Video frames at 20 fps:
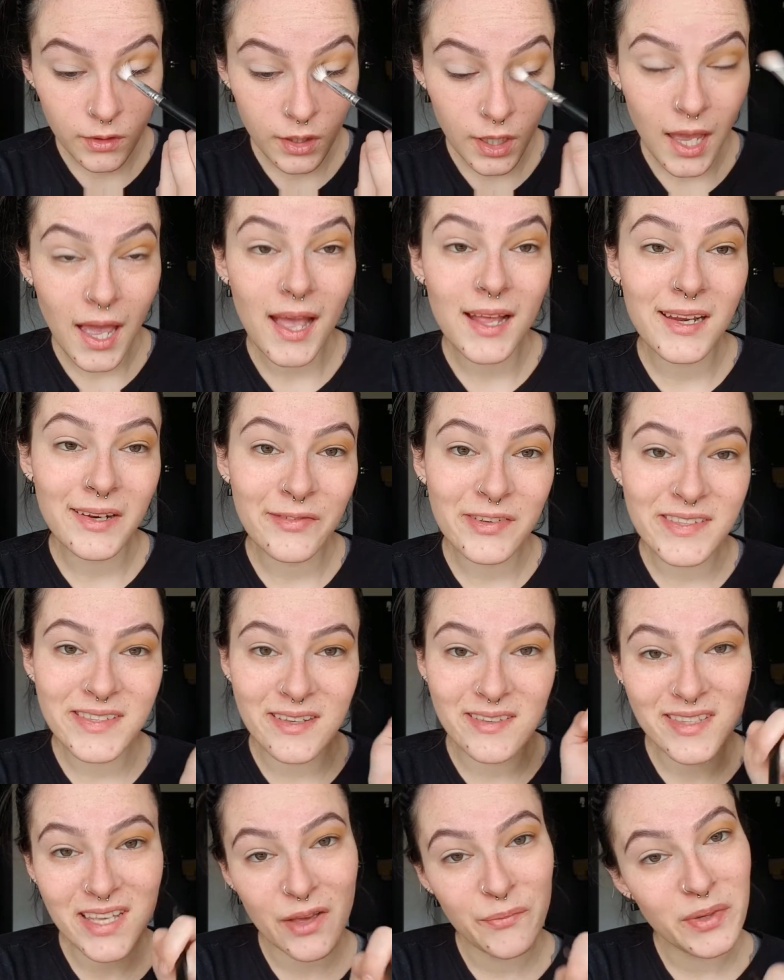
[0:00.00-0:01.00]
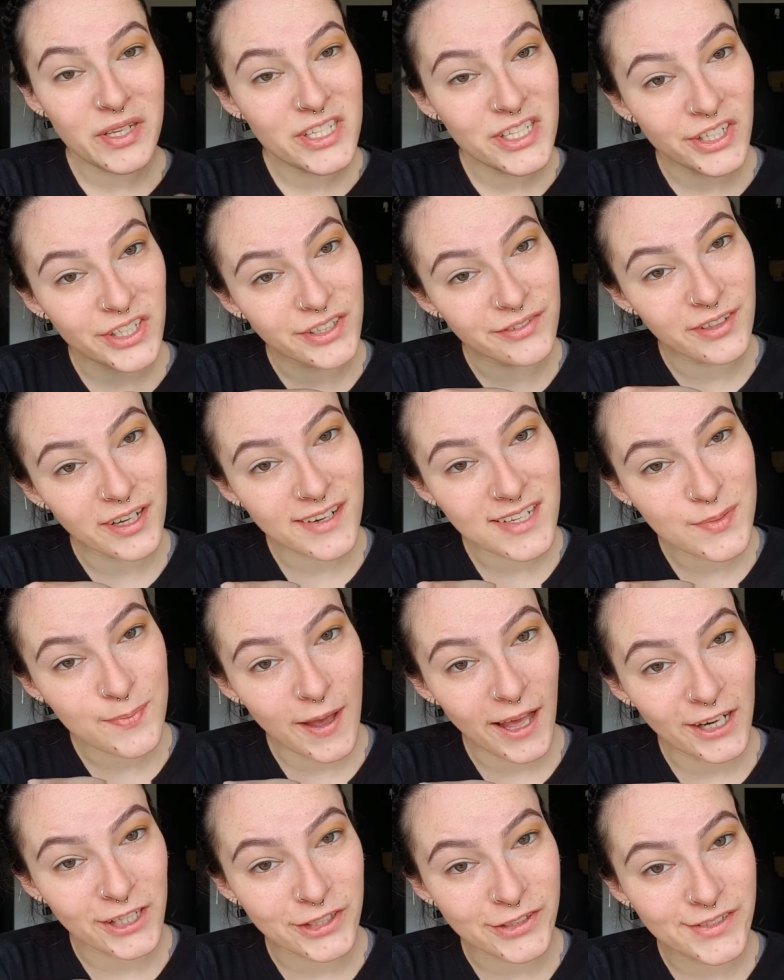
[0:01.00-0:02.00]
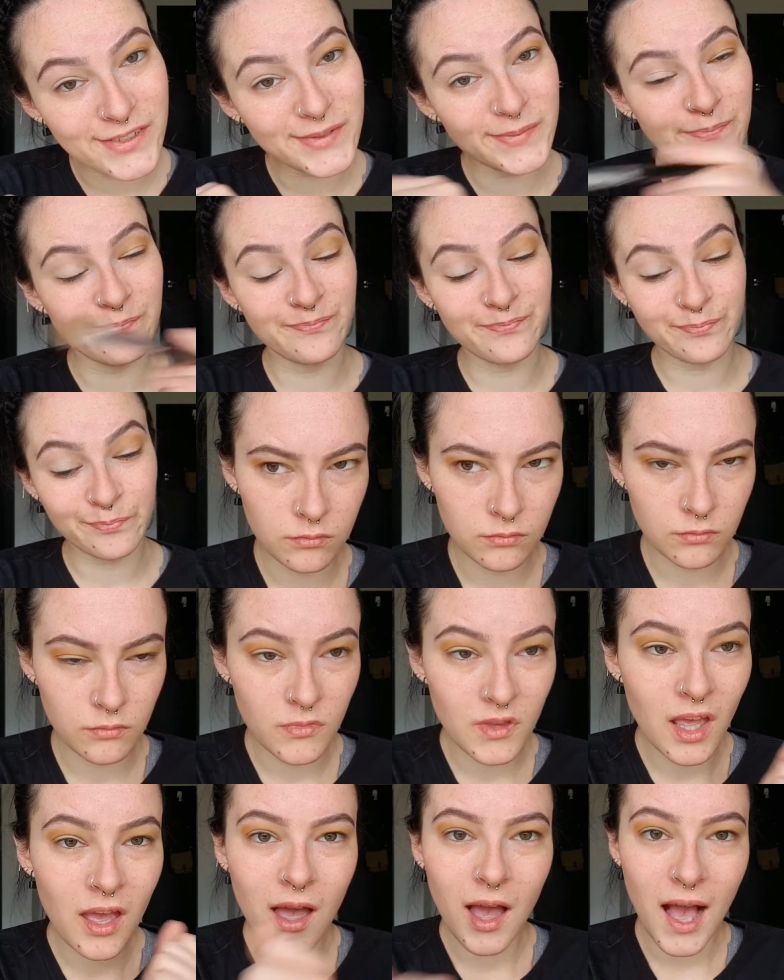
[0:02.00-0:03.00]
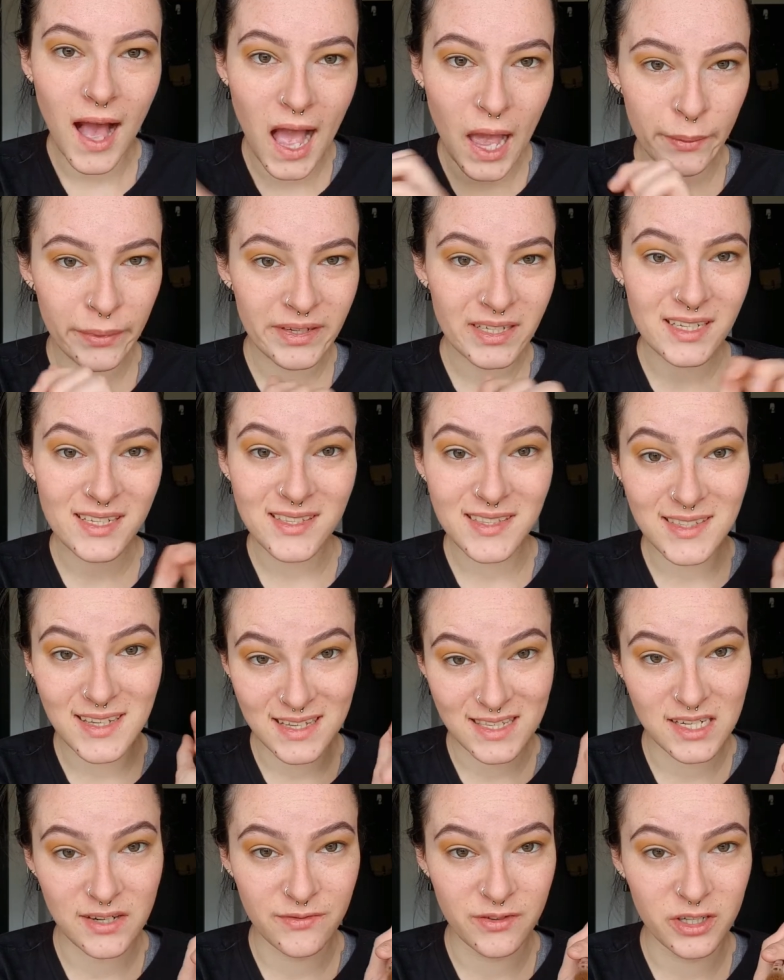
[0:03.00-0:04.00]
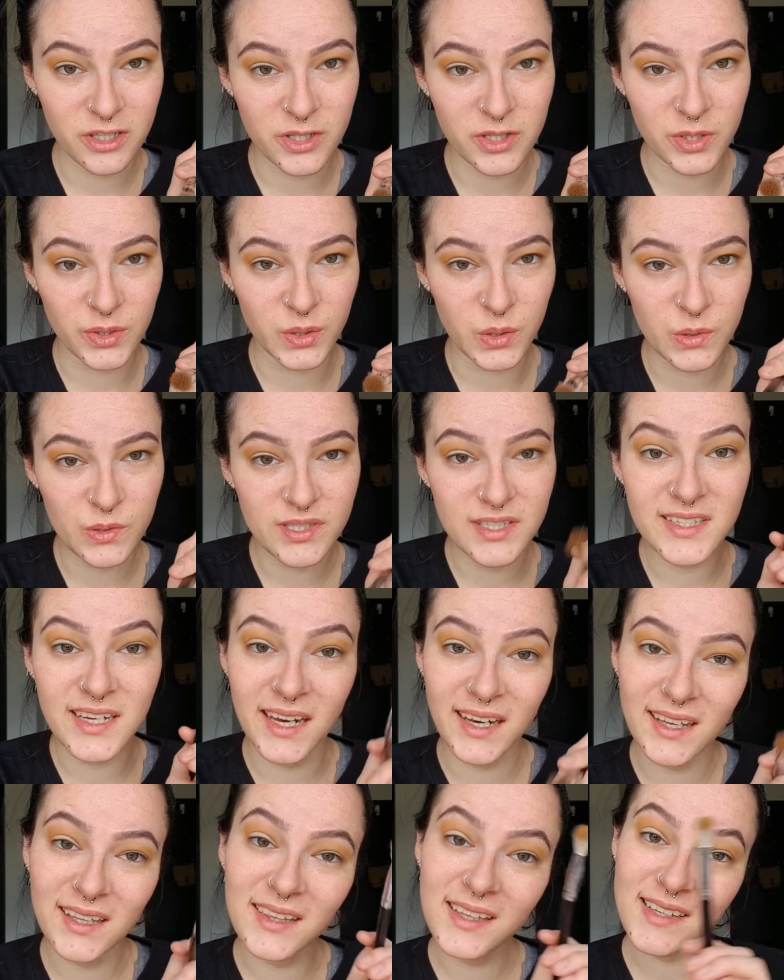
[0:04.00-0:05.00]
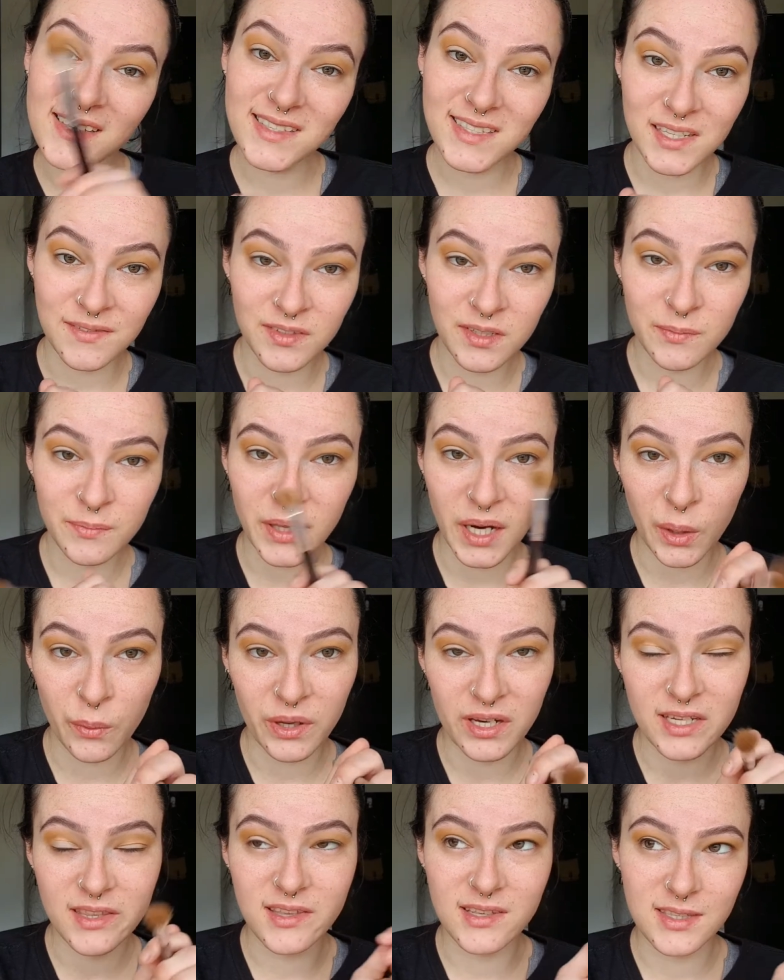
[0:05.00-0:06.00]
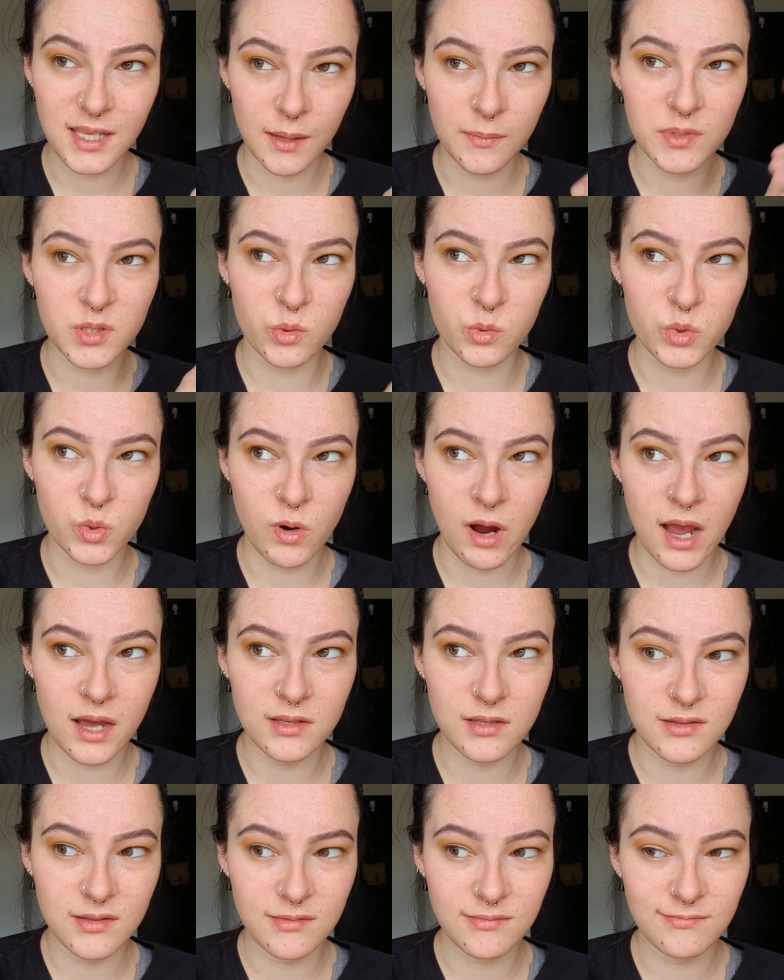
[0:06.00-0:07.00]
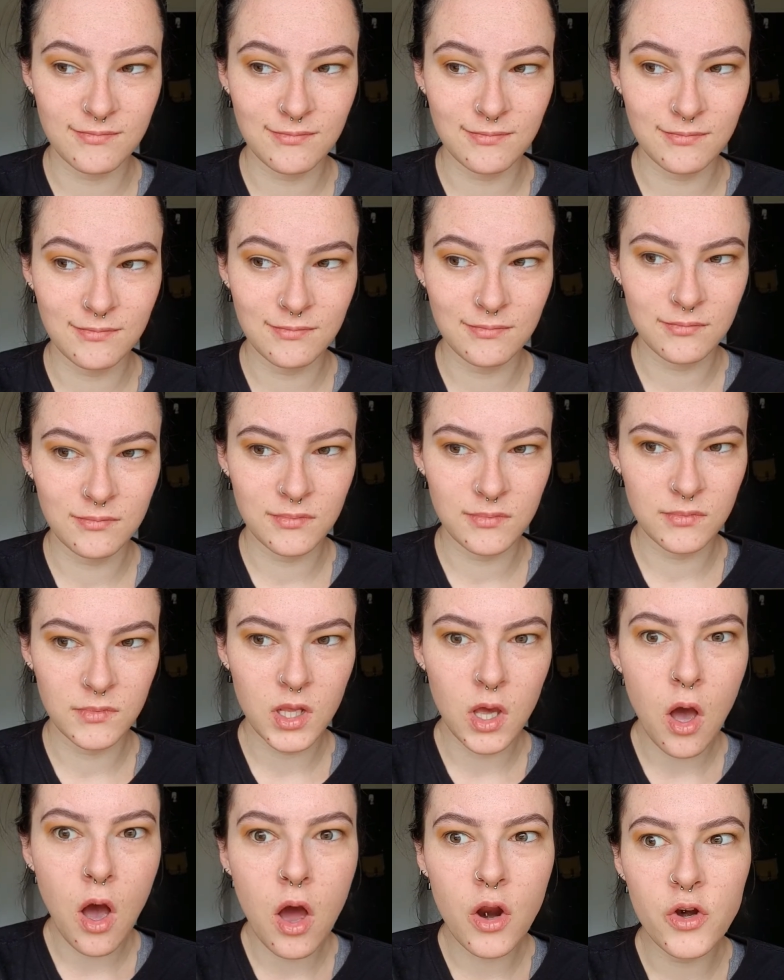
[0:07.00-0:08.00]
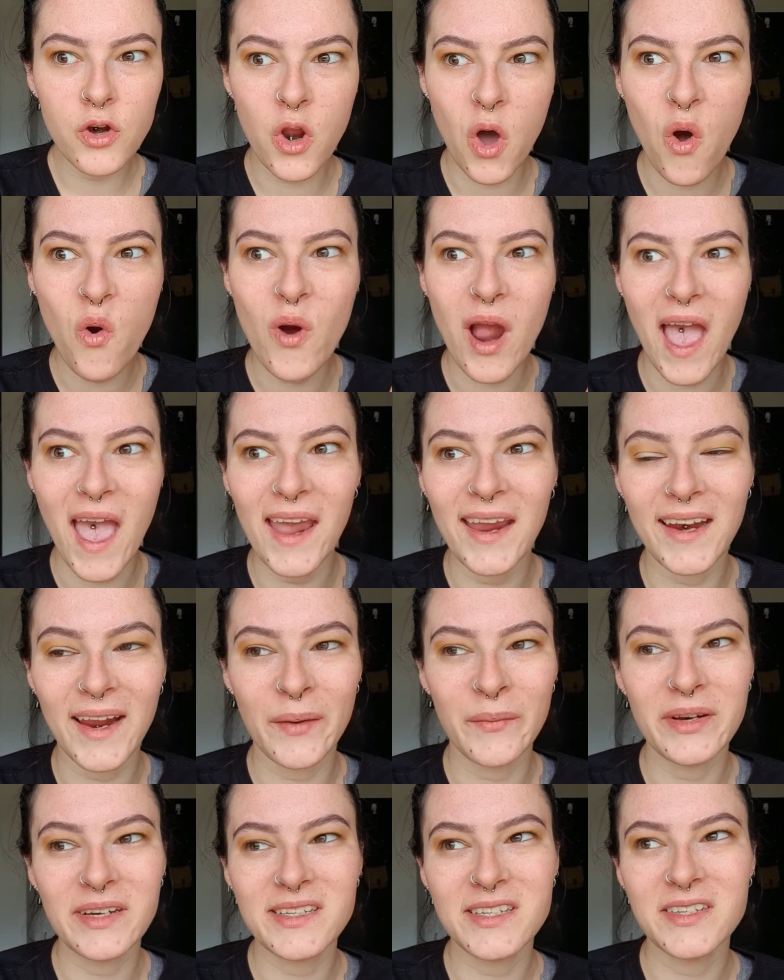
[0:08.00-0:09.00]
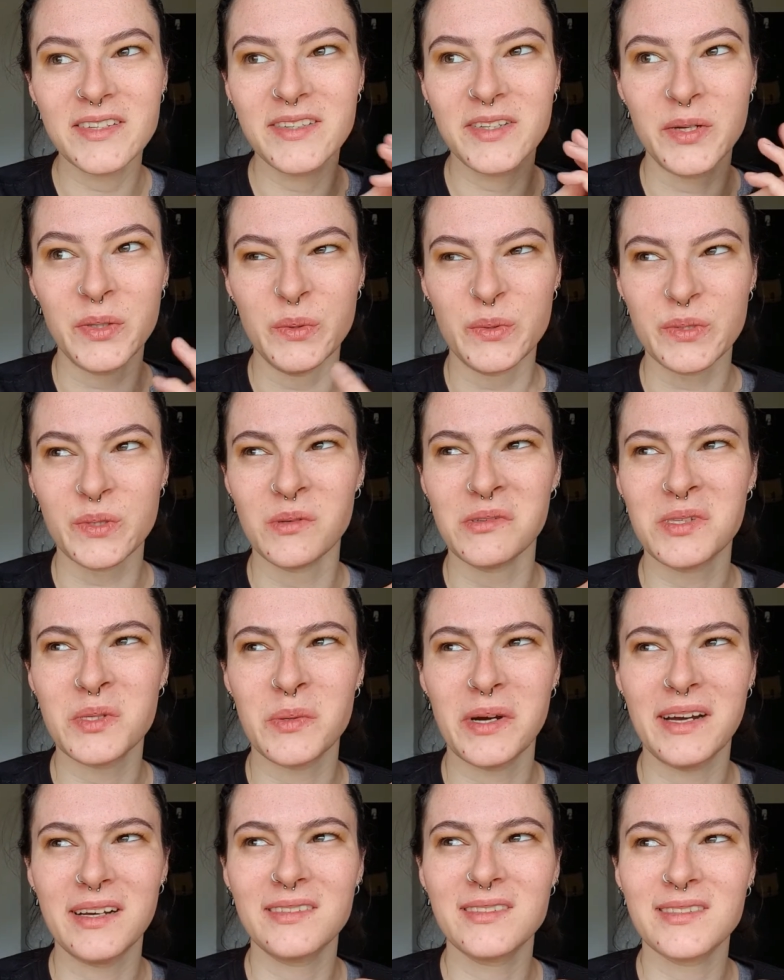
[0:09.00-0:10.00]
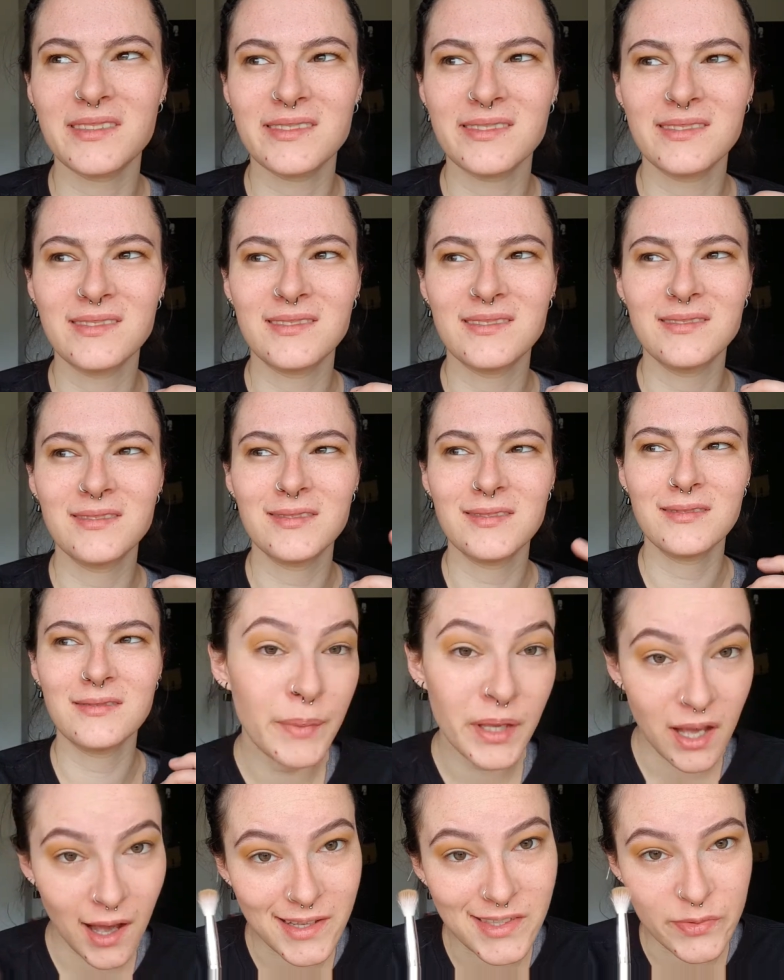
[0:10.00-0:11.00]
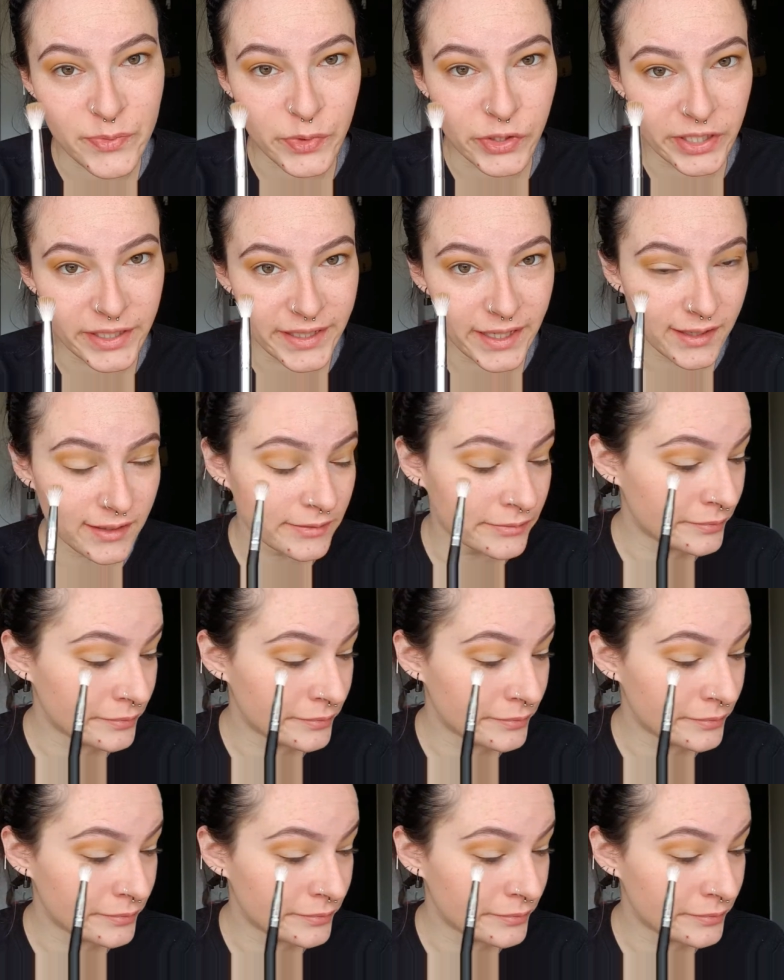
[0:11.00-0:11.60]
And ever since, I've been terrified of spiders. I went to 6 different schools, technically 7, but I went to the same school twice. No, 8, I went to 2 schools twice because of bullying.